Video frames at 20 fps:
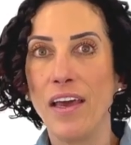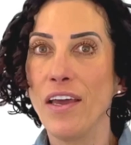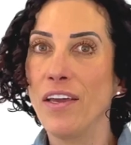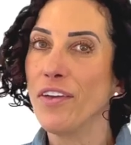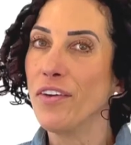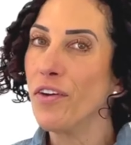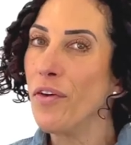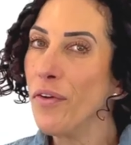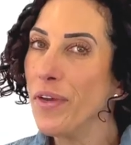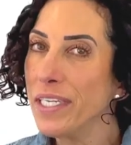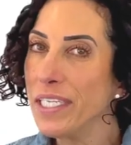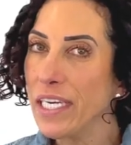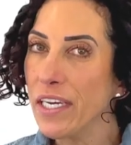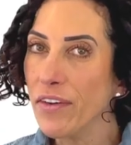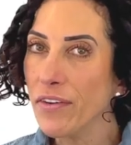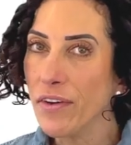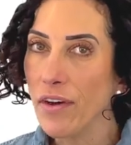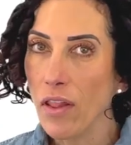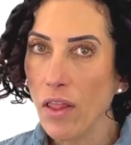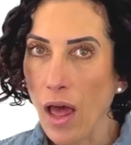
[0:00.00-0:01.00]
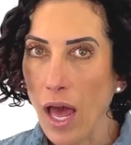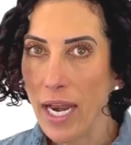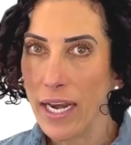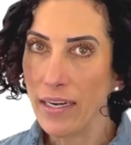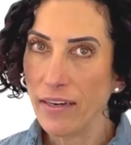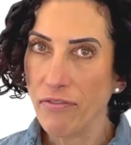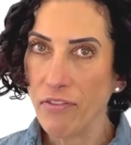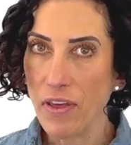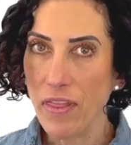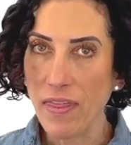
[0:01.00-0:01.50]
You're going to hear a lot of
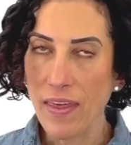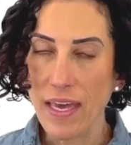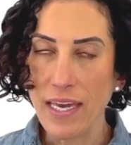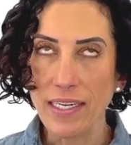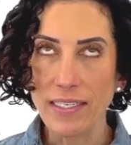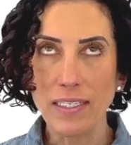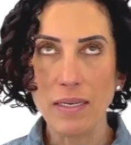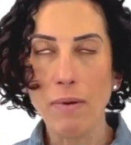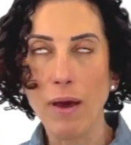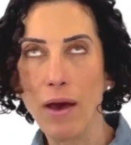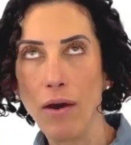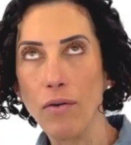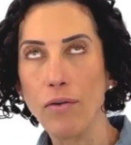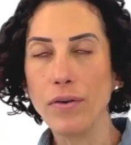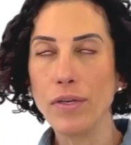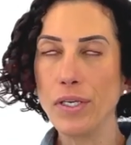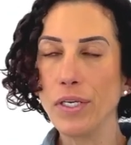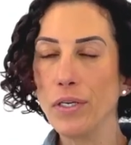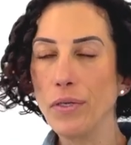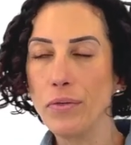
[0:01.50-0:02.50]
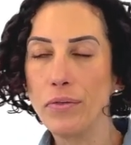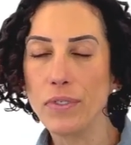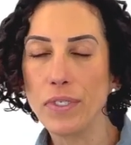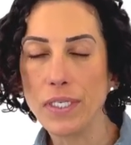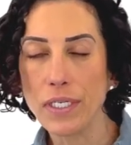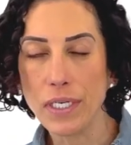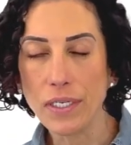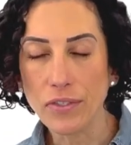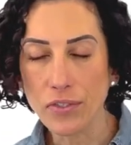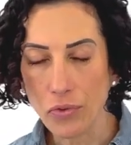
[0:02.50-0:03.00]
different things about
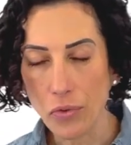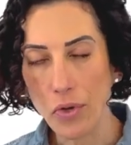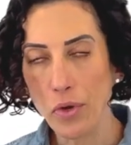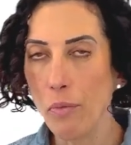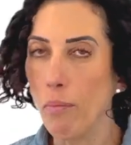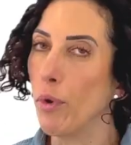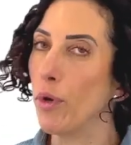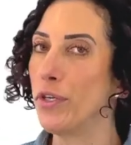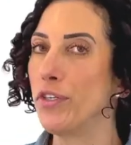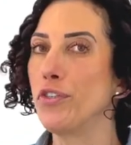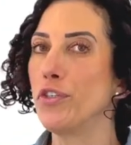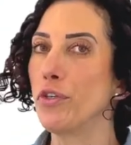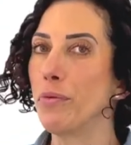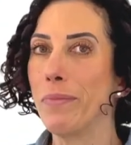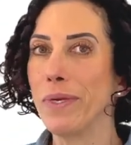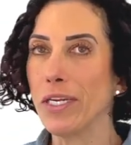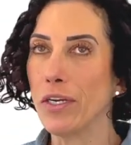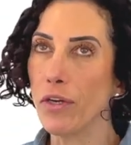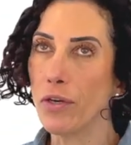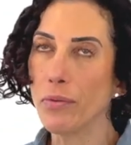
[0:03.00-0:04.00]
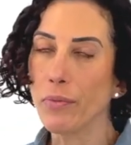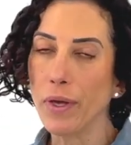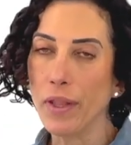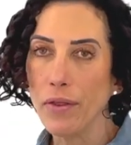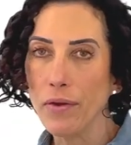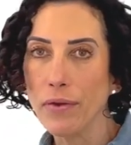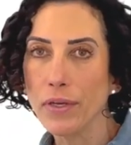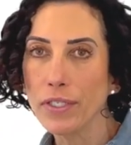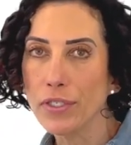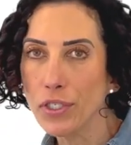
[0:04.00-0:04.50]
using a soil moisture meter,
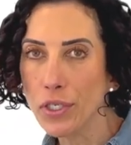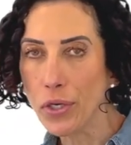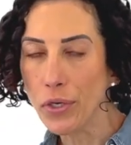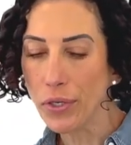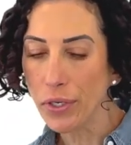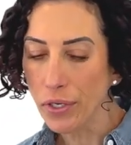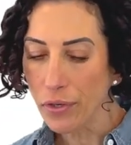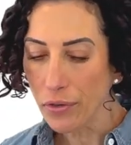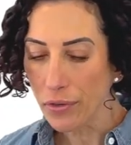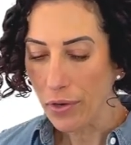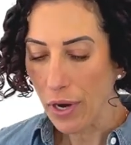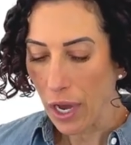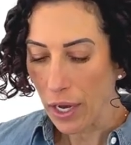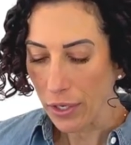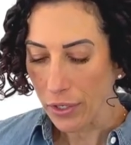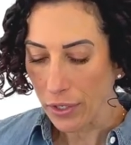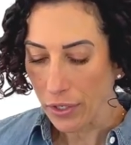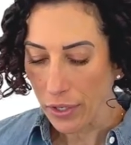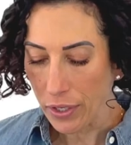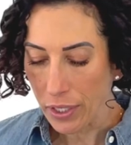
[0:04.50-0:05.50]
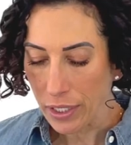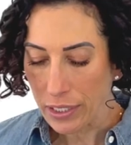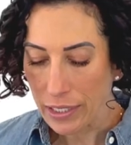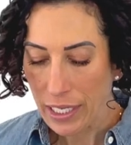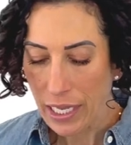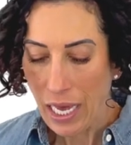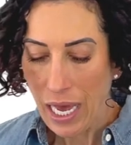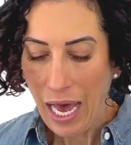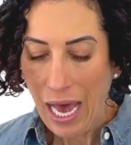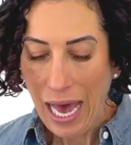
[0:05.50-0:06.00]
whether it's good or not good.
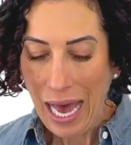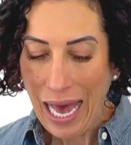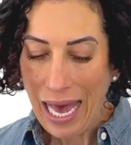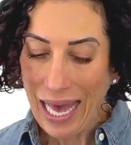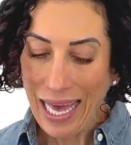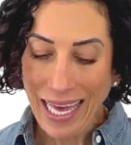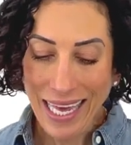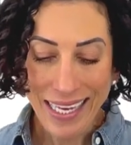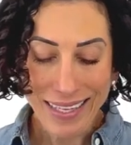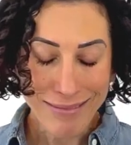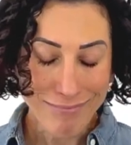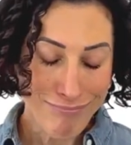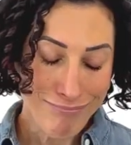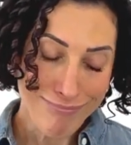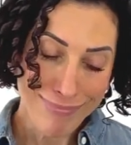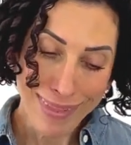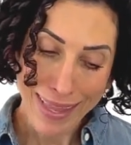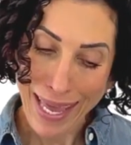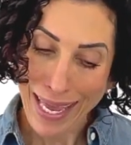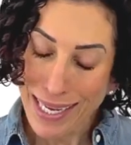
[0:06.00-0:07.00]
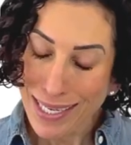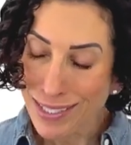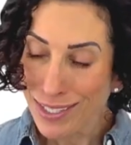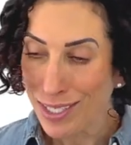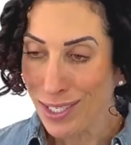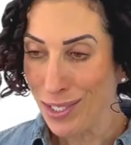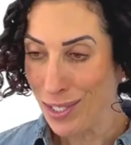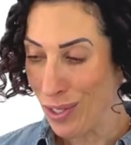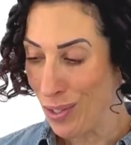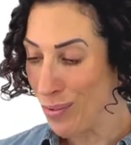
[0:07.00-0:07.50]
I like to
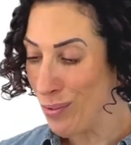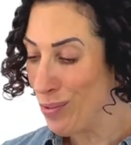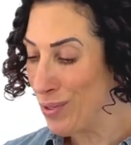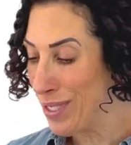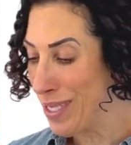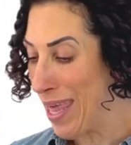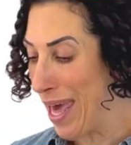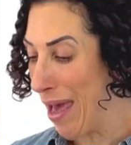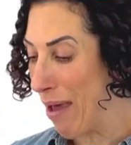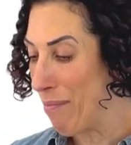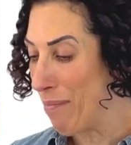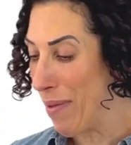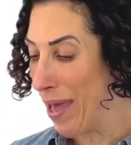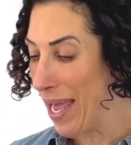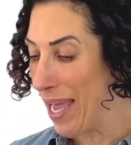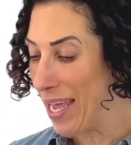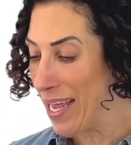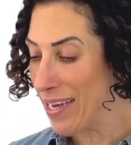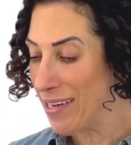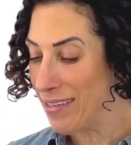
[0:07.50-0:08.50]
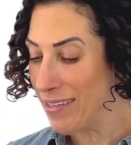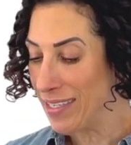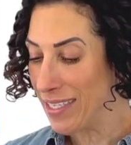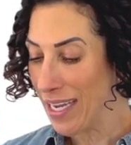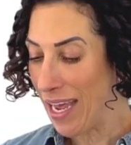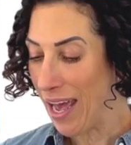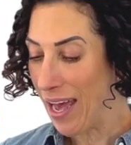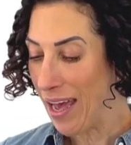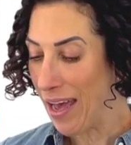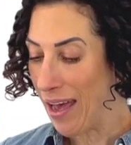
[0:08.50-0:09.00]
use them, and
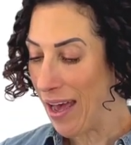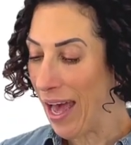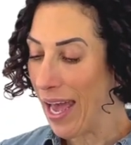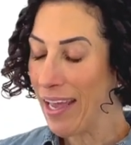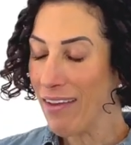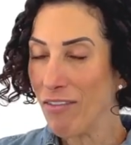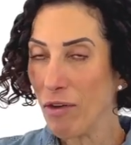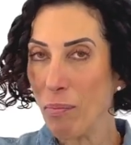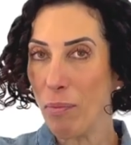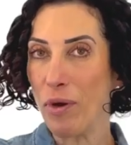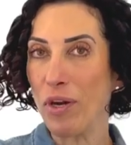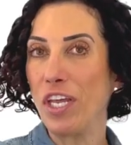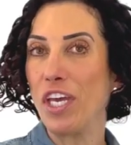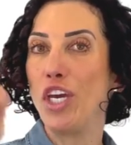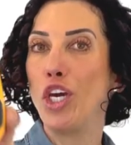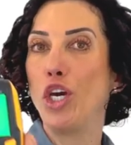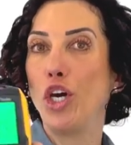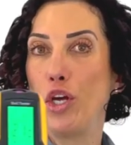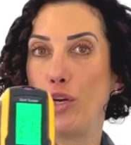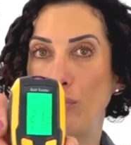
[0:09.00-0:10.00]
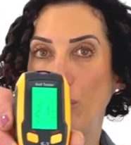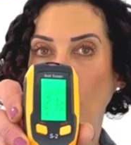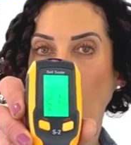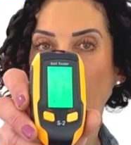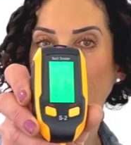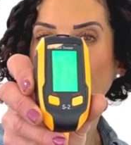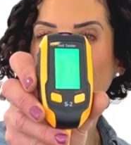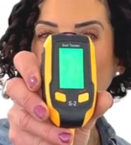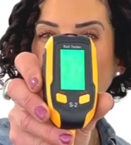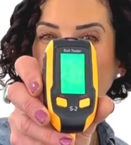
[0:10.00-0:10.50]
I have a pretty good
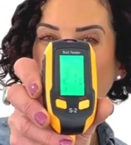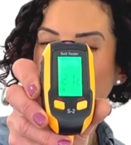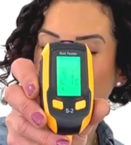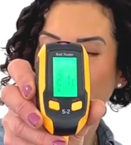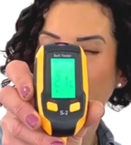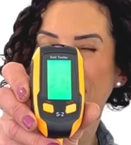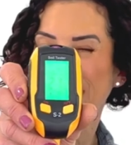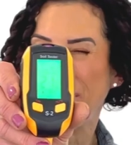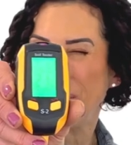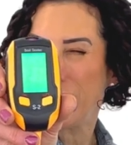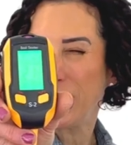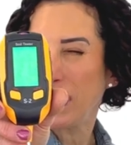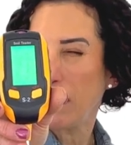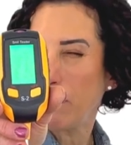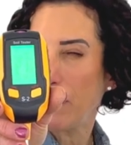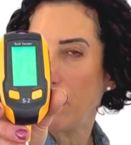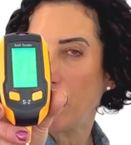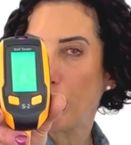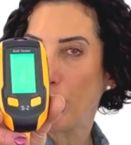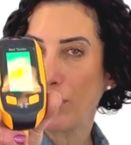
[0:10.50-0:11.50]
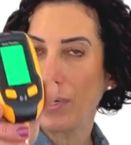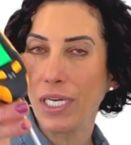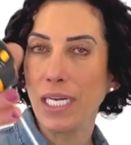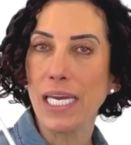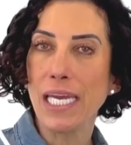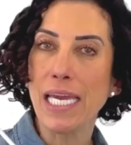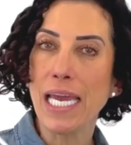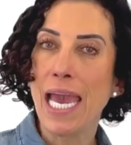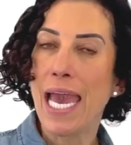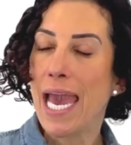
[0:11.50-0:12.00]
one. It seems to be
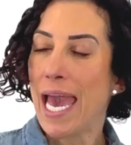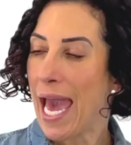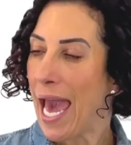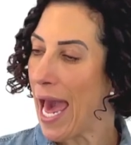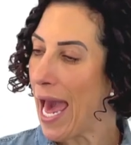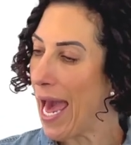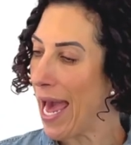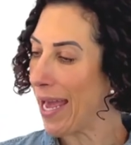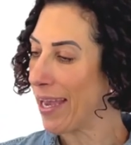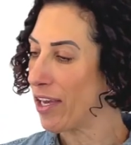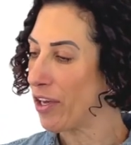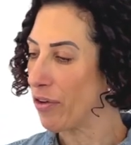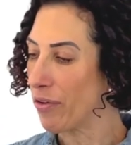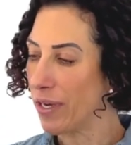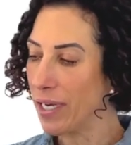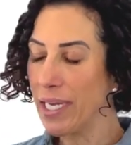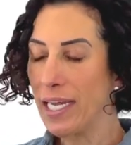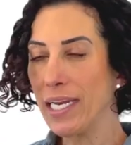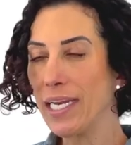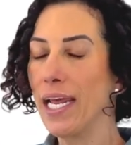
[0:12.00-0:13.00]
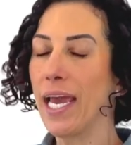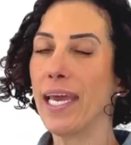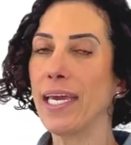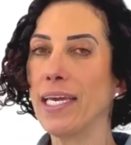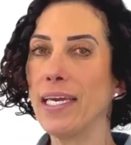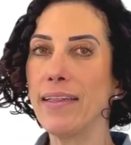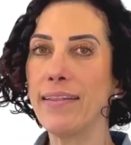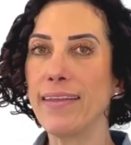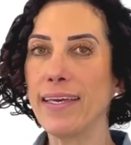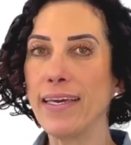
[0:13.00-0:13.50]
pretty accurate, and I
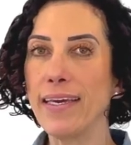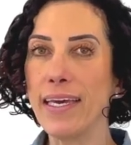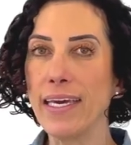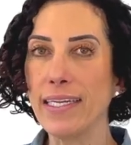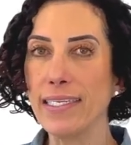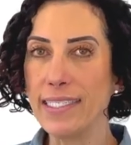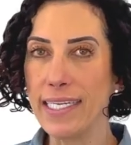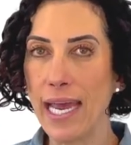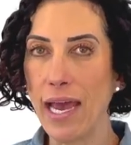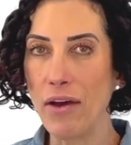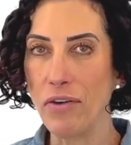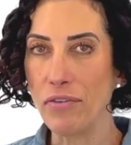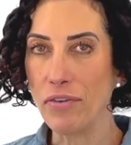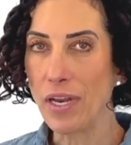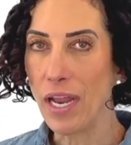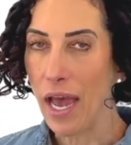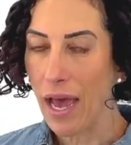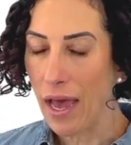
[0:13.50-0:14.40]
can link it down